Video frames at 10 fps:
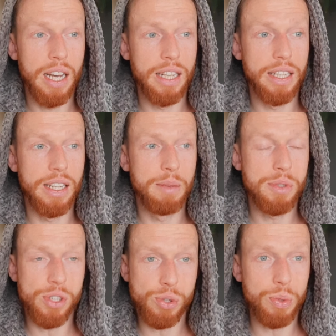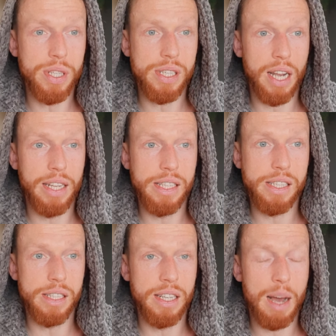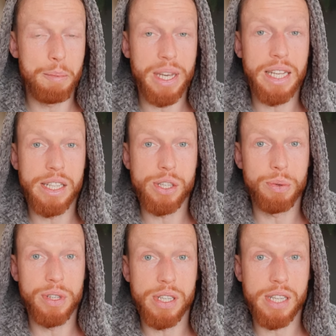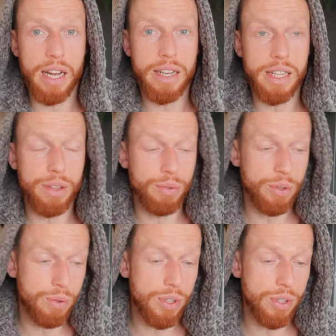And it's a sweet science, and I'm beginning to understand it through